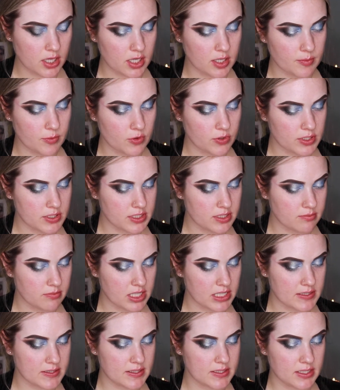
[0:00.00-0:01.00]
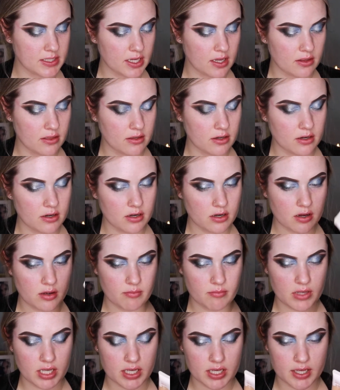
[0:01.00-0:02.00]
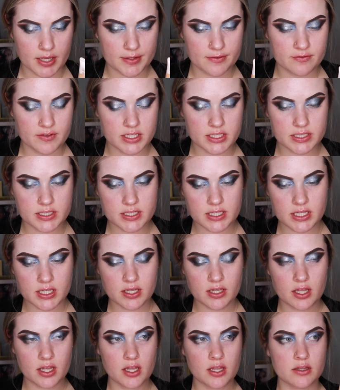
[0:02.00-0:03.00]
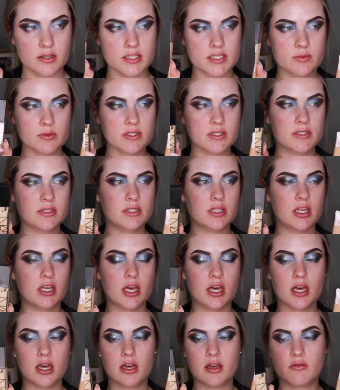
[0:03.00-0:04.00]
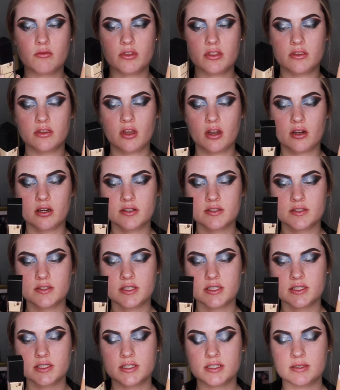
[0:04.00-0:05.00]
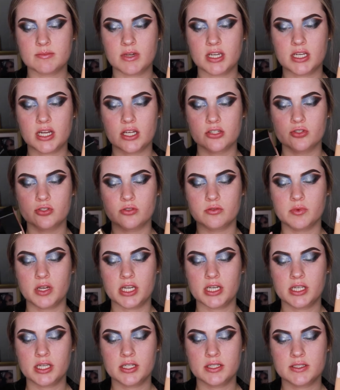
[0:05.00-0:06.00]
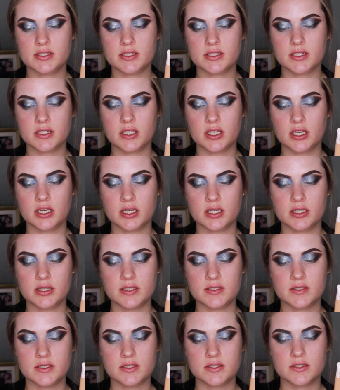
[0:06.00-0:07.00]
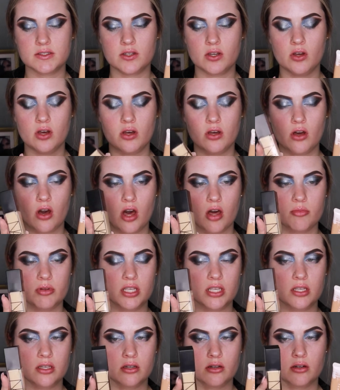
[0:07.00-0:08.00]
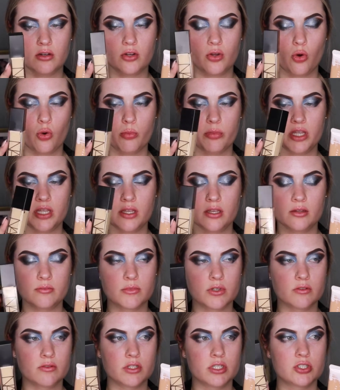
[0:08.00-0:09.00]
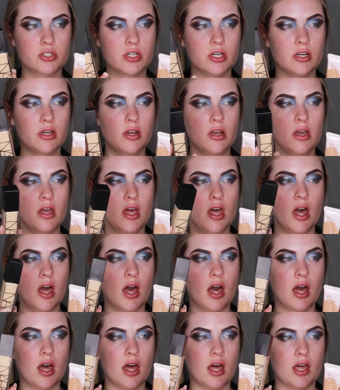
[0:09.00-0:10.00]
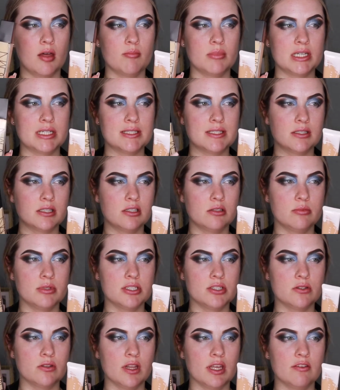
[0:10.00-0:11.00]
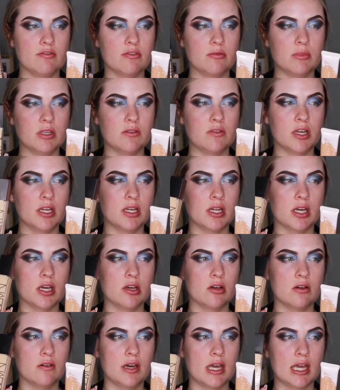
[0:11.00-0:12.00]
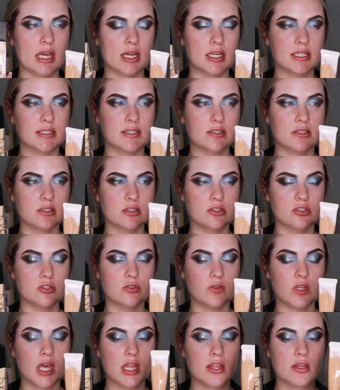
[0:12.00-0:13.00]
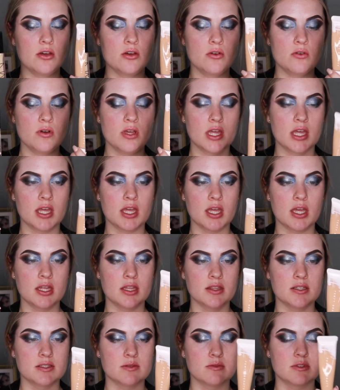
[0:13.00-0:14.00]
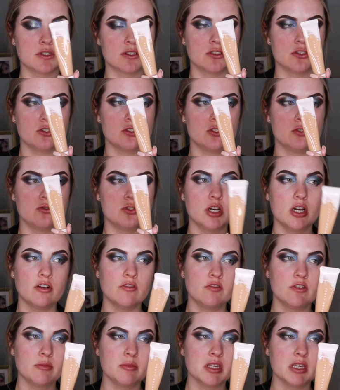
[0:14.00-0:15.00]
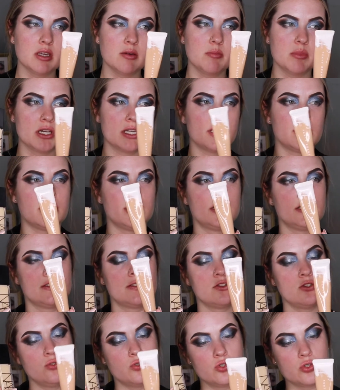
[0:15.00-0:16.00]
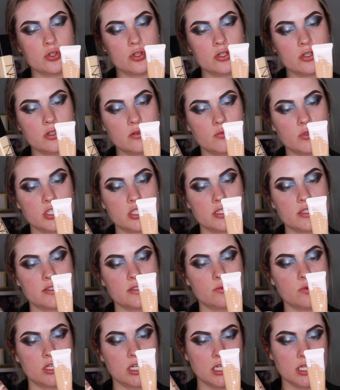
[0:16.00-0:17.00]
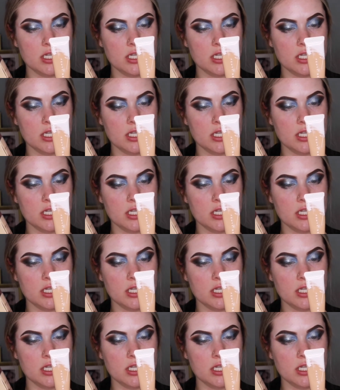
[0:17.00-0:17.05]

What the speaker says: I'm going to mix together my Fenty, this one with Nars. This is my Natural Radiant, and this is GOBI or GOBI, not really sure. but it's a little bit too late for me right now, and it's a little too yellow, and this one's a little too dark for me, but it is neutral, which is what I